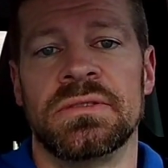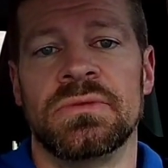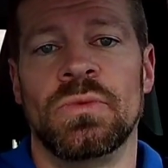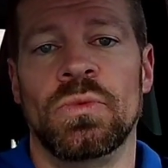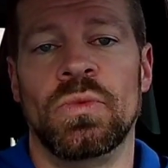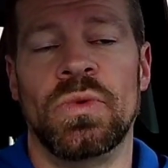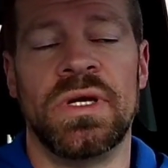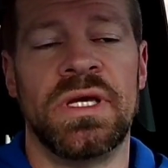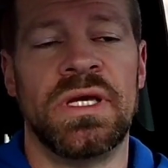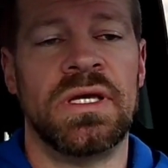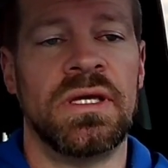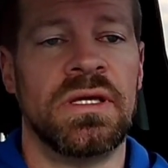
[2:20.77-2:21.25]

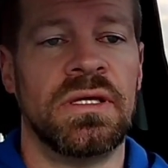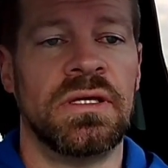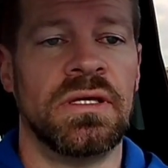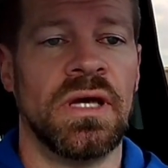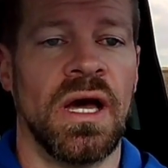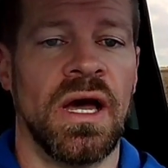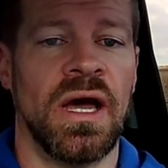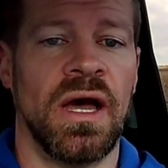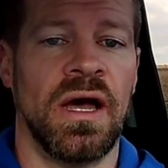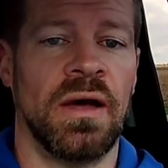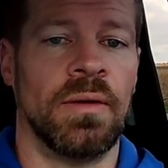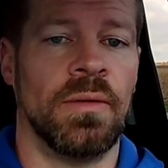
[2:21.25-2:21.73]

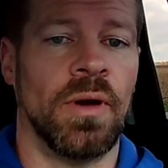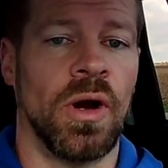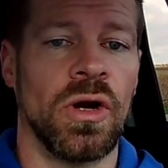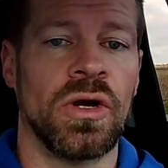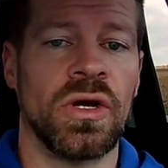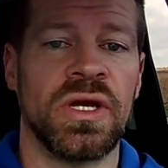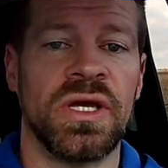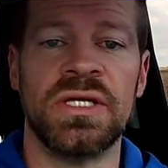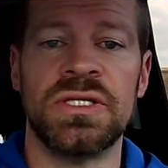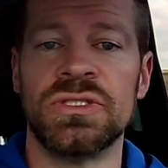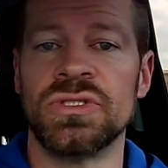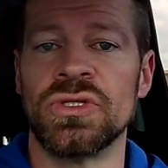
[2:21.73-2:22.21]
Our
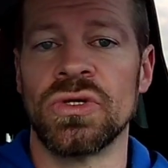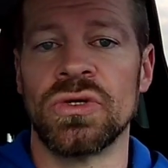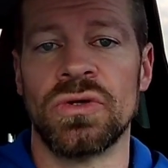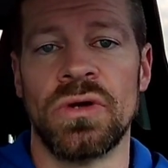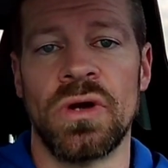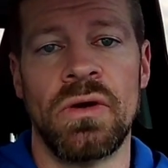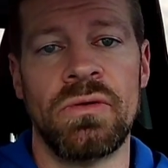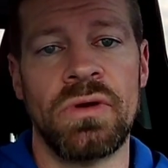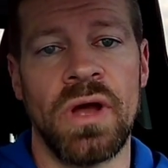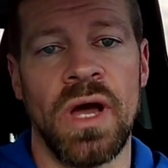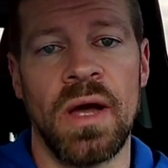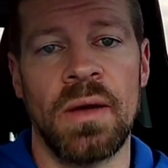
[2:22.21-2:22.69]
kids are
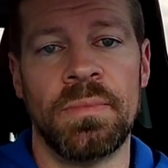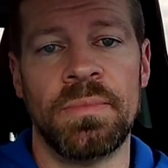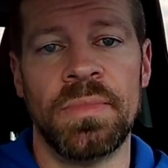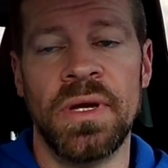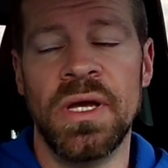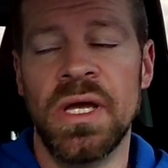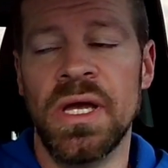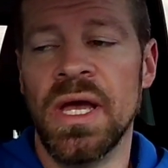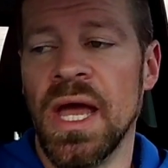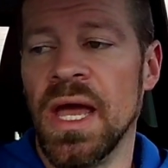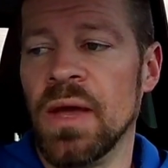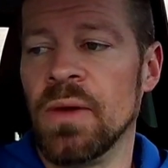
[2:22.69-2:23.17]
grown up,
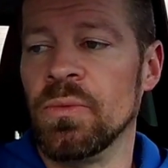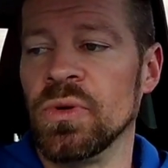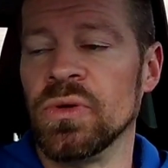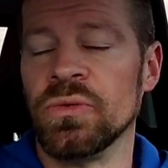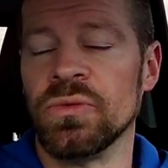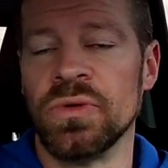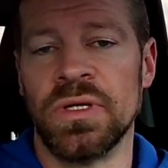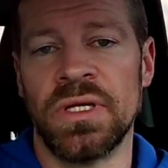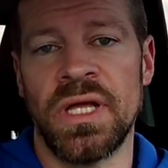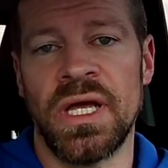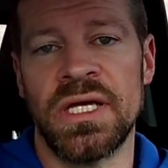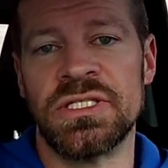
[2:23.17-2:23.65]
and we
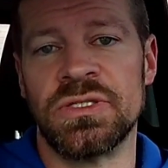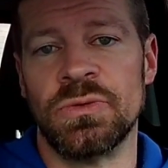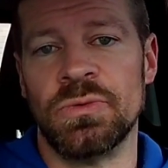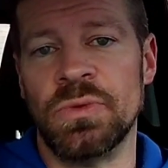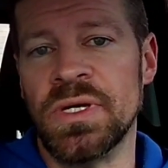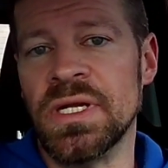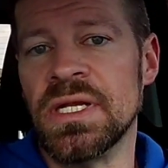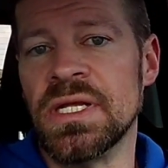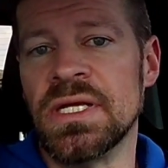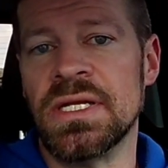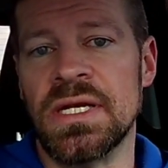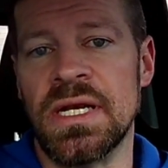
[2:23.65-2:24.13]
realized that
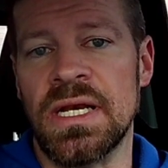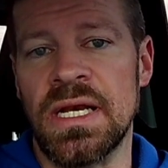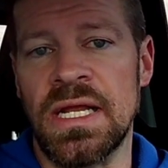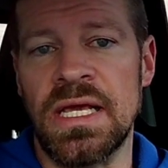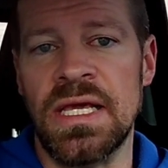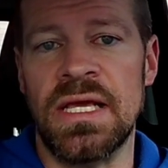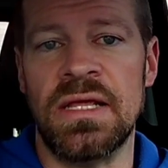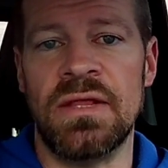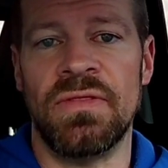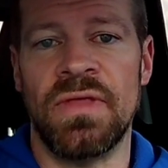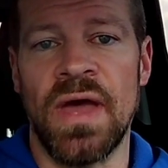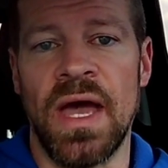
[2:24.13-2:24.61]
we didn't
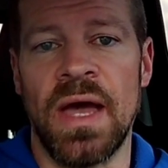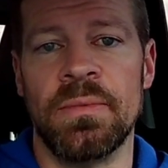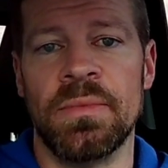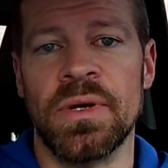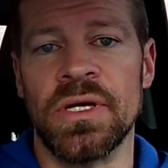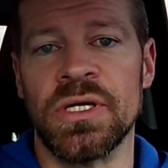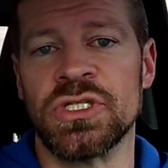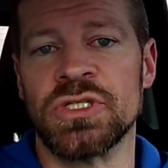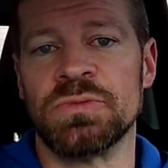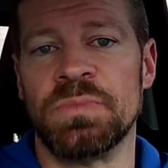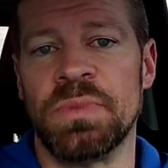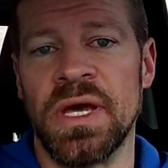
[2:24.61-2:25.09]
need that
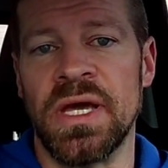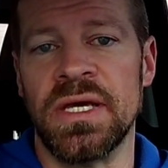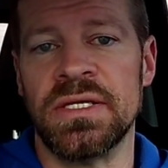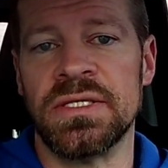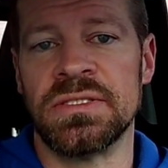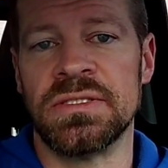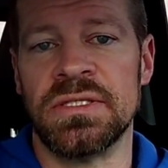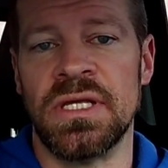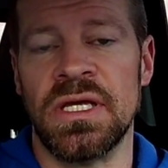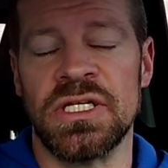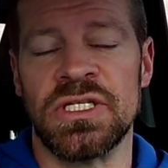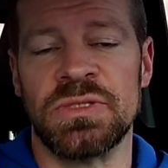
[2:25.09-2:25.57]
much
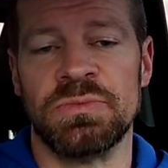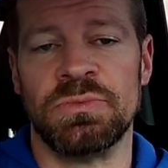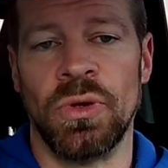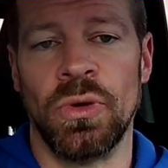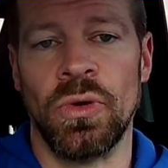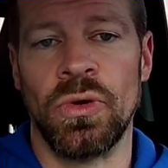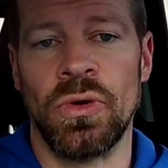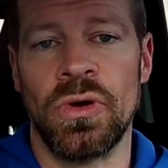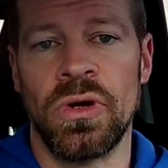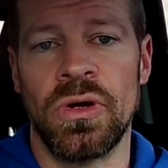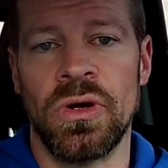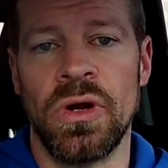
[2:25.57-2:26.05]
space in the
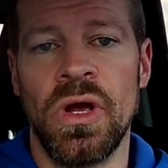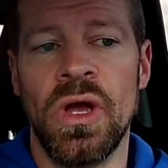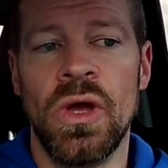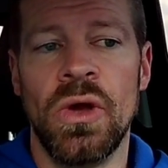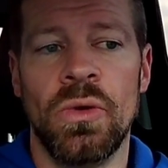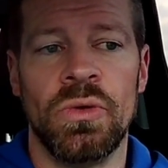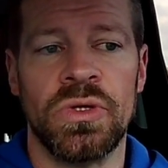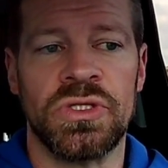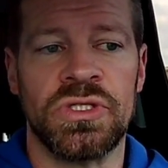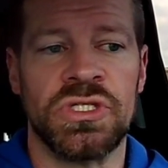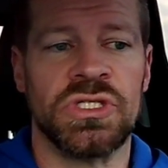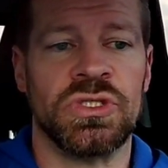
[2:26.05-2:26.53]
Explorer,
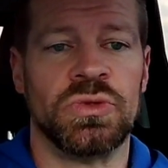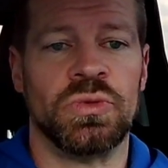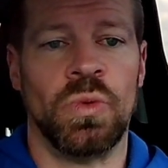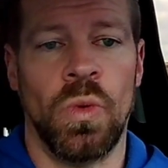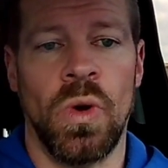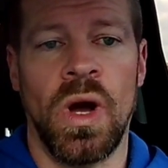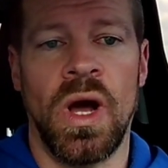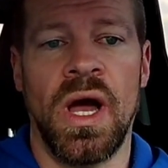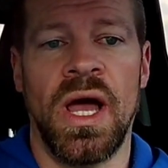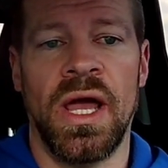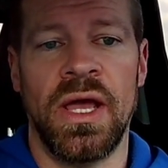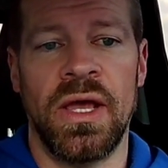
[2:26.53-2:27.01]
which is
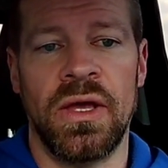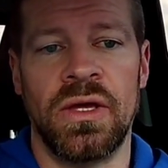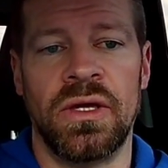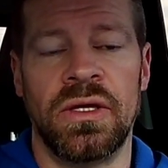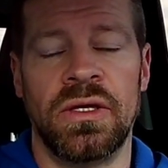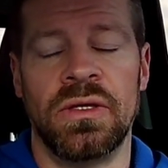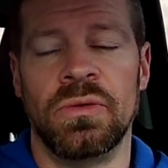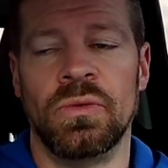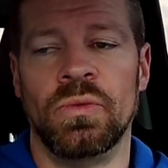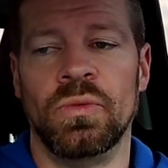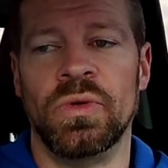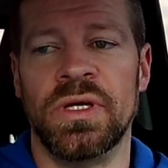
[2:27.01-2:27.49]

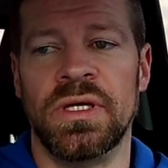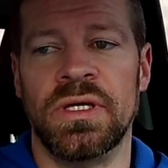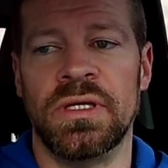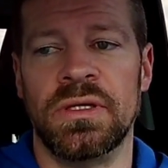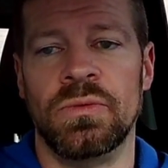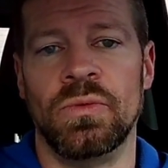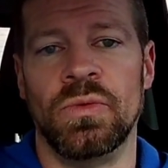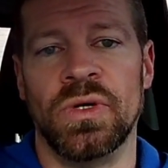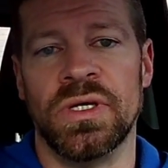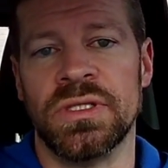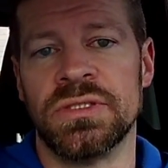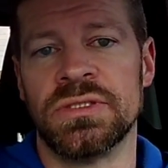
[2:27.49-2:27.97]
why
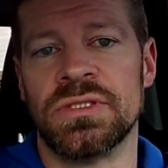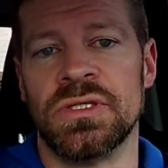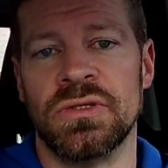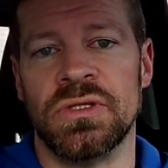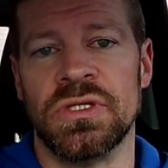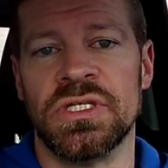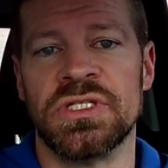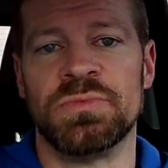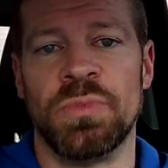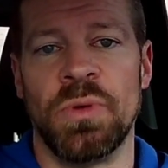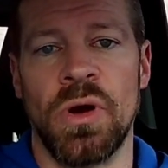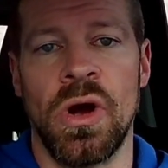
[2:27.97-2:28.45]
we went to
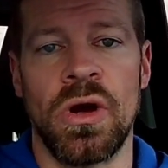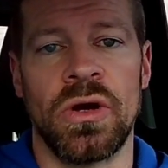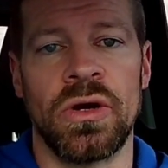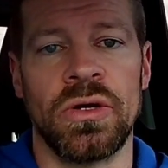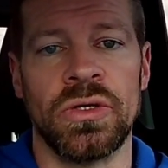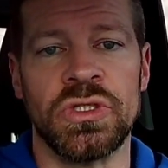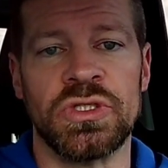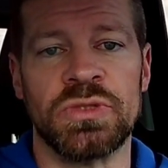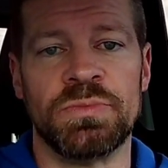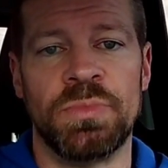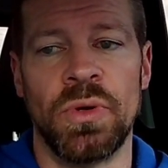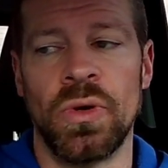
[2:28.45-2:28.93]
this
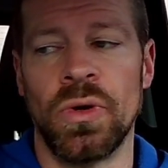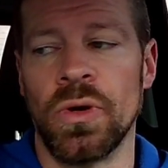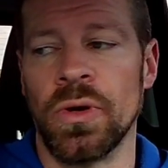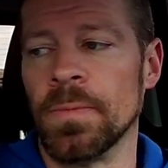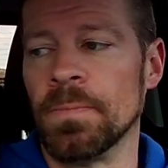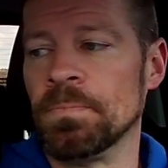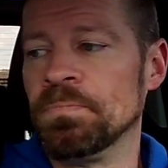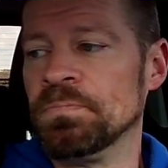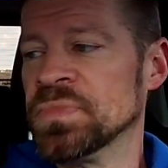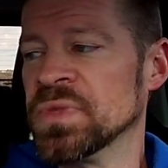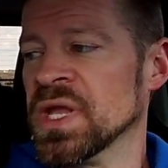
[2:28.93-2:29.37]
Bronco Sport.